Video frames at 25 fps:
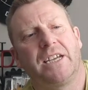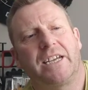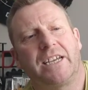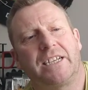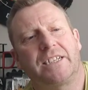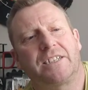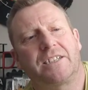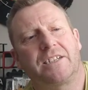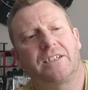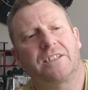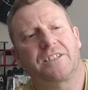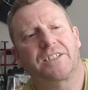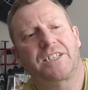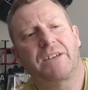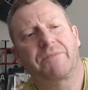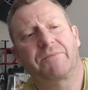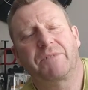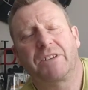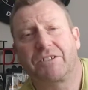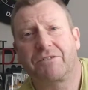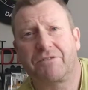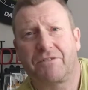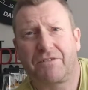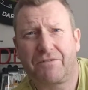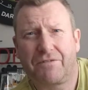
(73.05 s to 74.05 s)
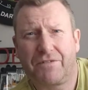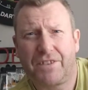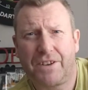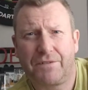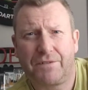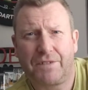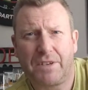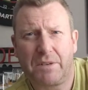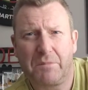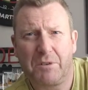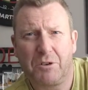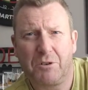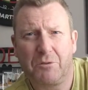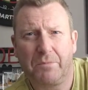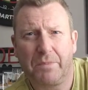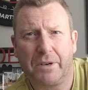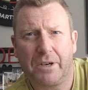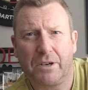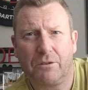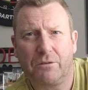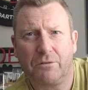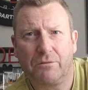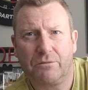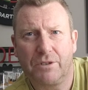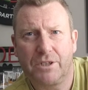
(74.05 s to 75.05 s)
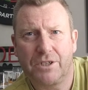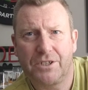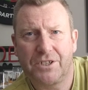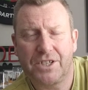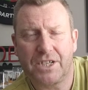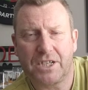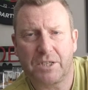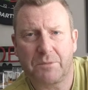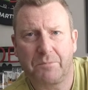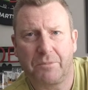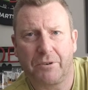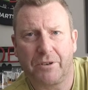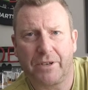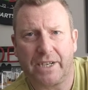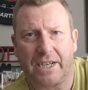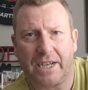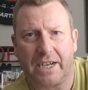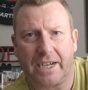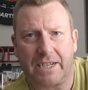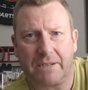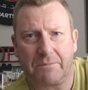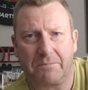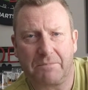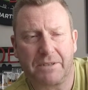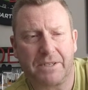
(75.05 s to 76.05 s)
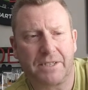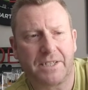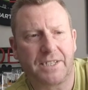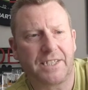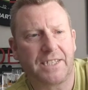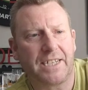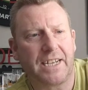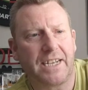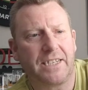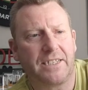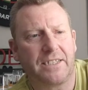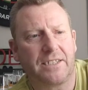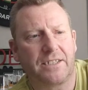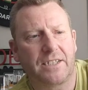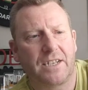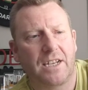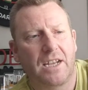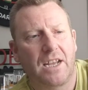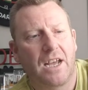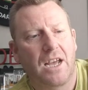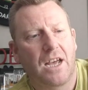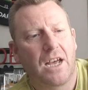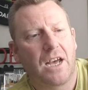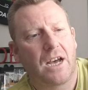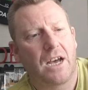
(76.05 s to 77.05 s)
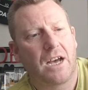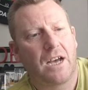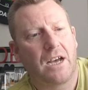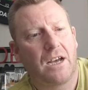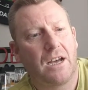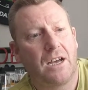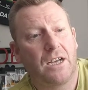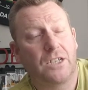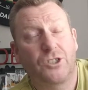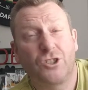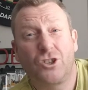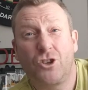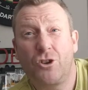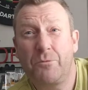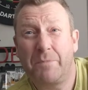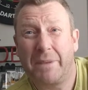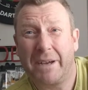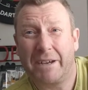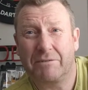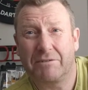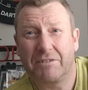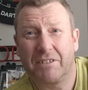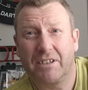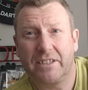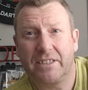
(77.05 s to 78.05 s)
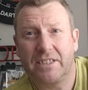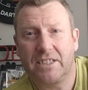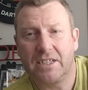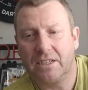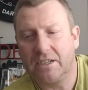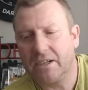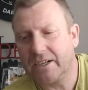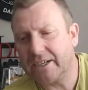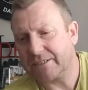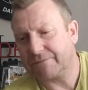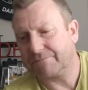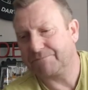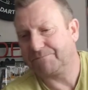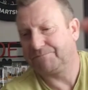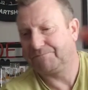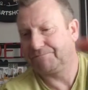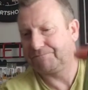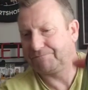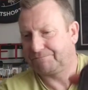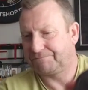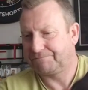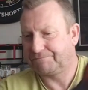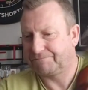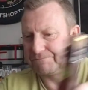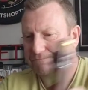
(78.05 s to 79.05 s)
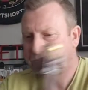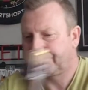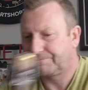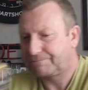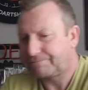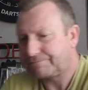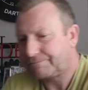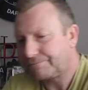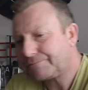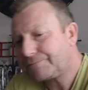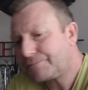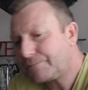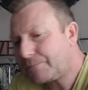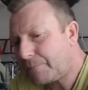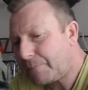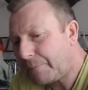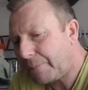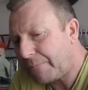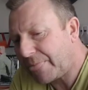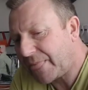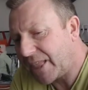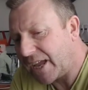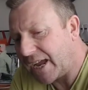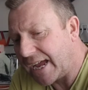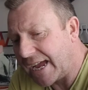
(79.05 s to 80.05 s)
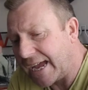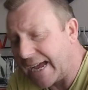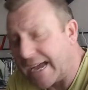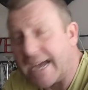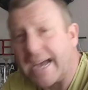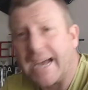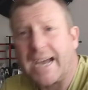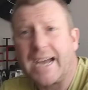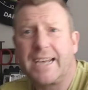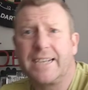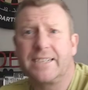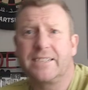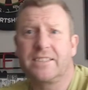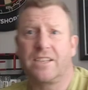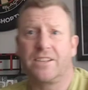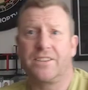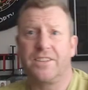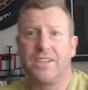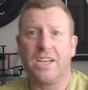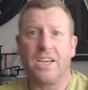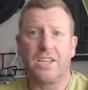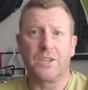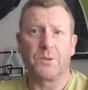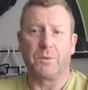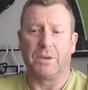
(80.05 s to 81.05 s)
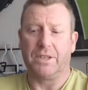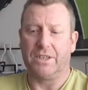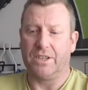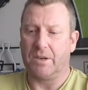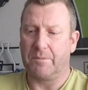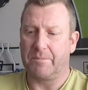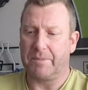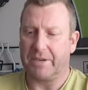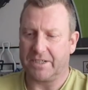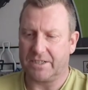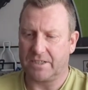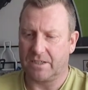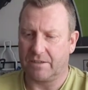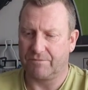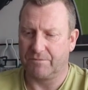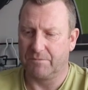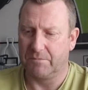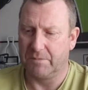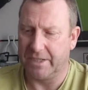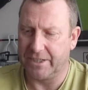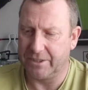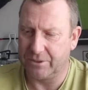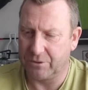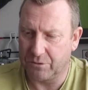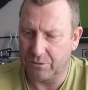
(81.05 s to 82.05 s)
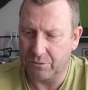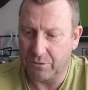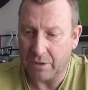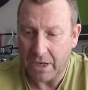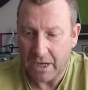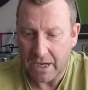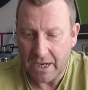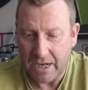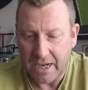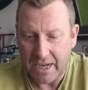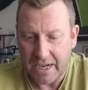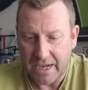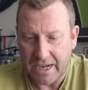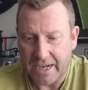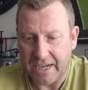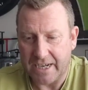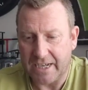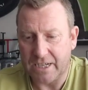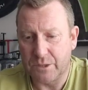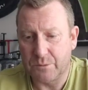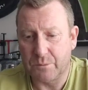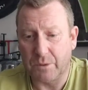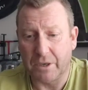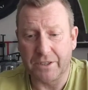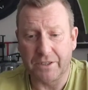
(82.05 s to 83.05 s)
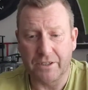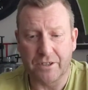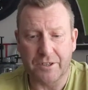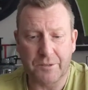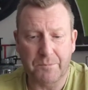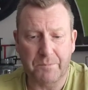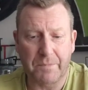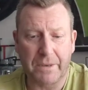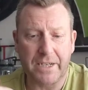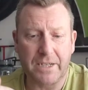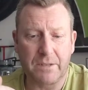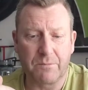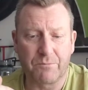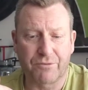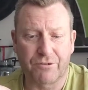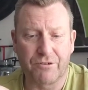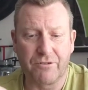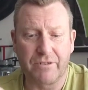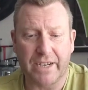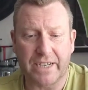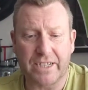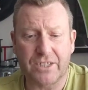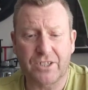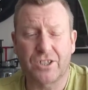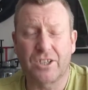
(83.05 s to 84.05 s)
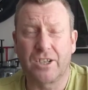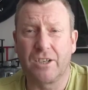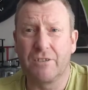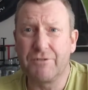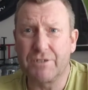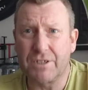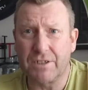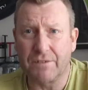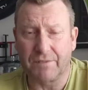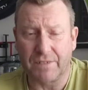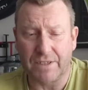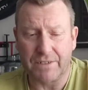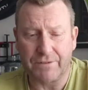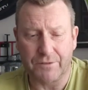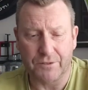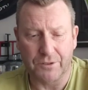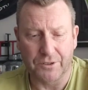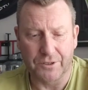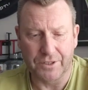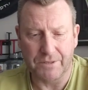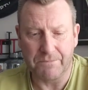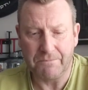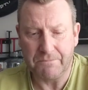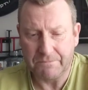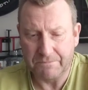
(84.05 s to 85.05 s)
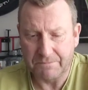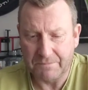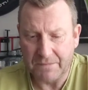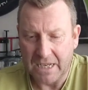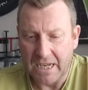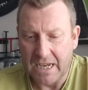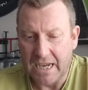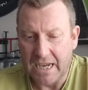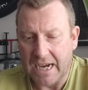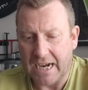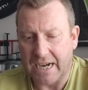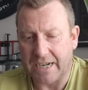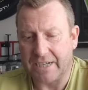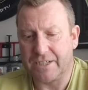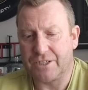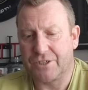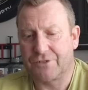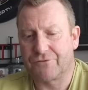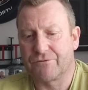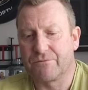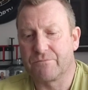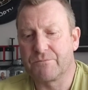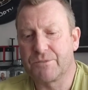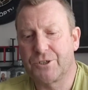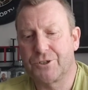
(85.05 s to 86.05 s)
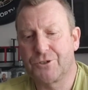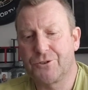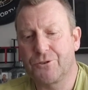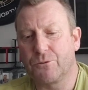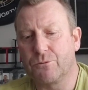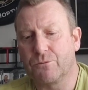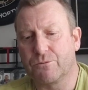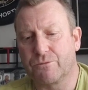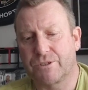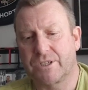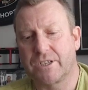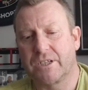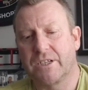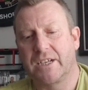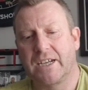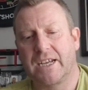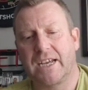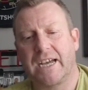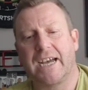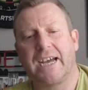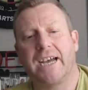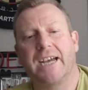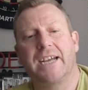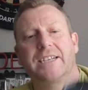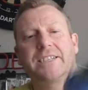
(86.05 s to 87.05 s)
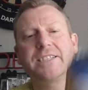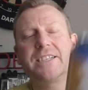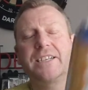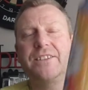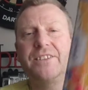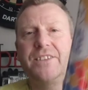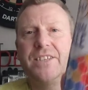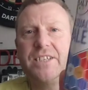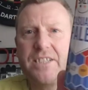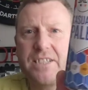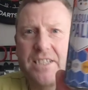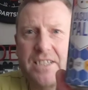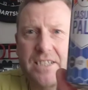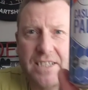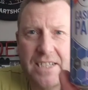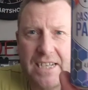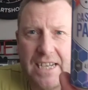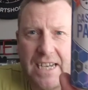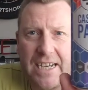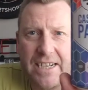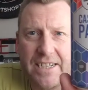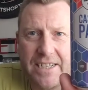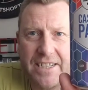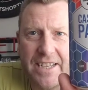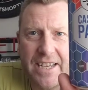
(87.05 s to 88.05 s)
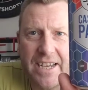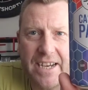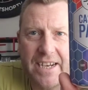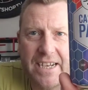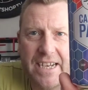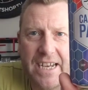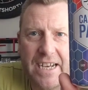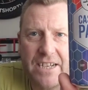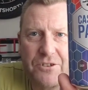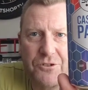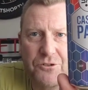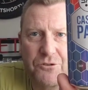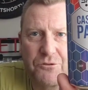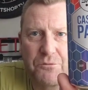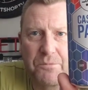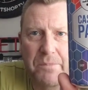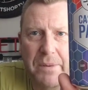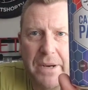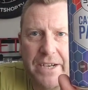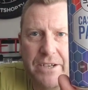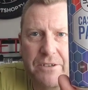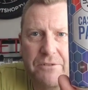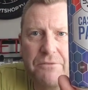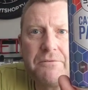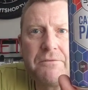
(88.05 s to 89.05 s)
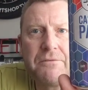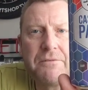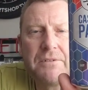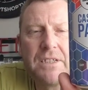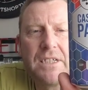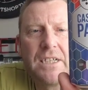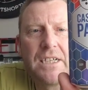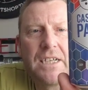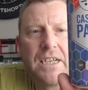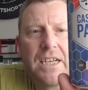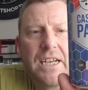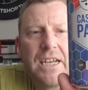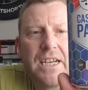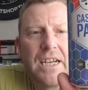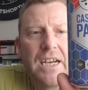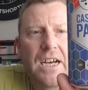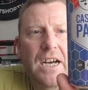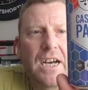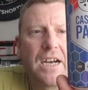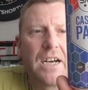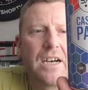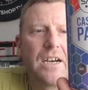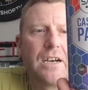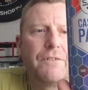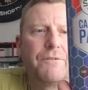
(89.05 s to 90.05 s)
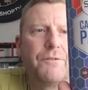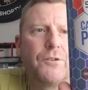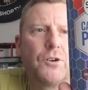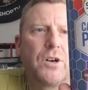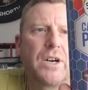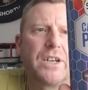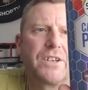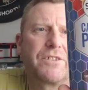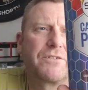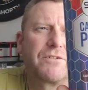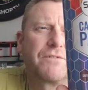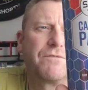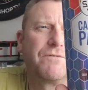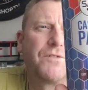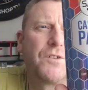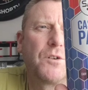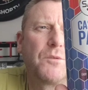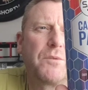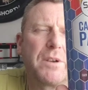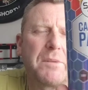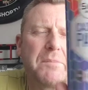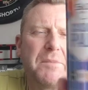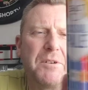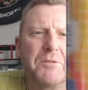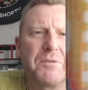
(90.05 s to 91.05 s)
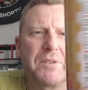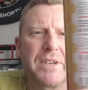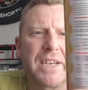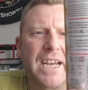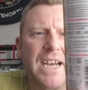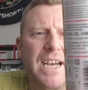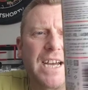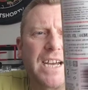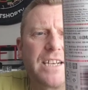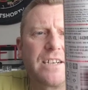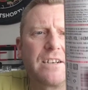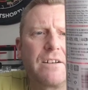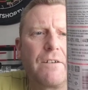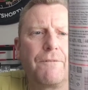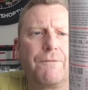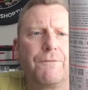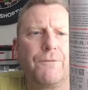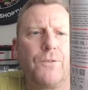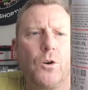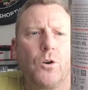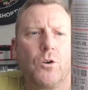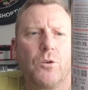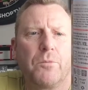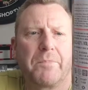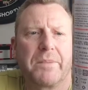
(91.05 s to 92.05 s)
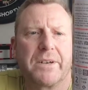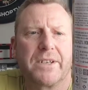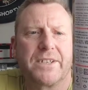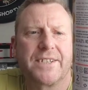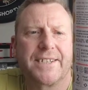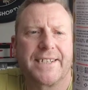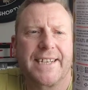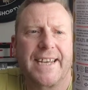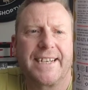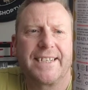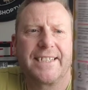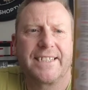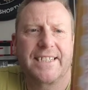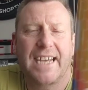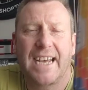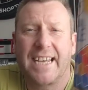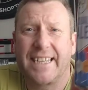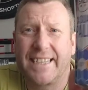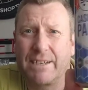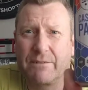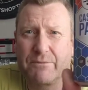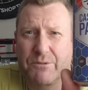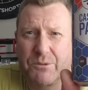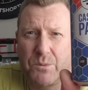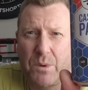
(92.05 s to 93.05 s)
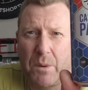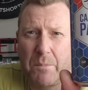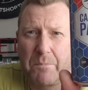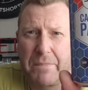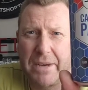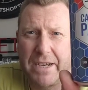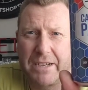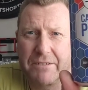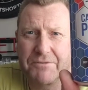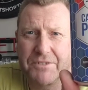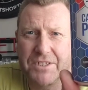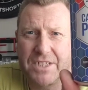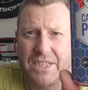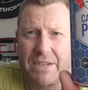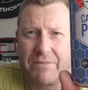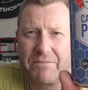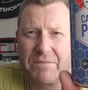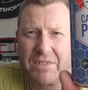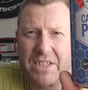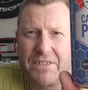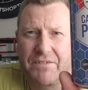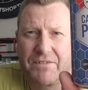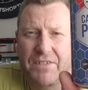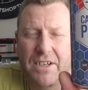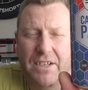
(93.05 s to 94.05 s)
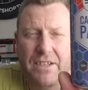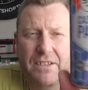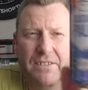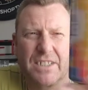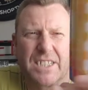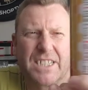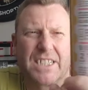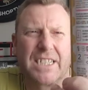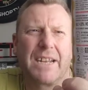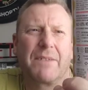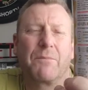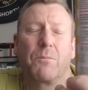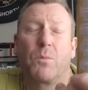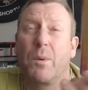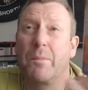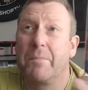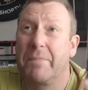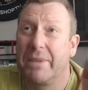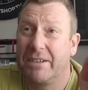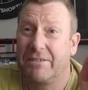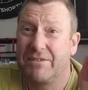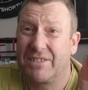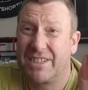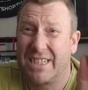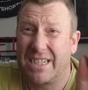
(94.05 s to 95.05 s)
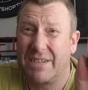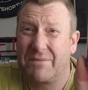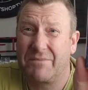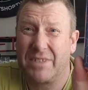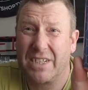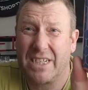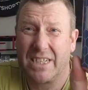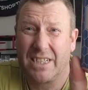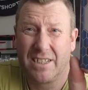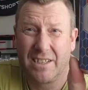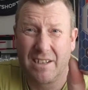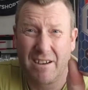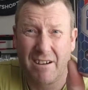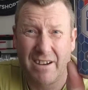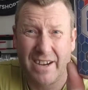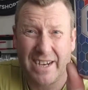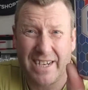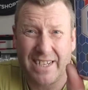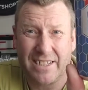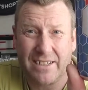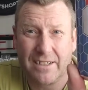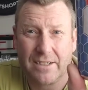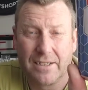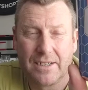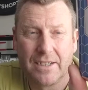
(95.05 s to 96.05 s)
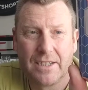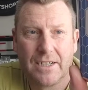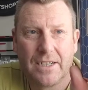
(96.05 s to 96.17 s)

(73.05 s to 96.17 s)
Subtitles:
It's in a 750ml bottle, 6.8%, £2.99. And the other one that I picked up from Lidl is one that has been brewed exclusively for them, and it's from Salt. And this is a can of their Casual Pale, 440ml can, 4%, and that was £1.79.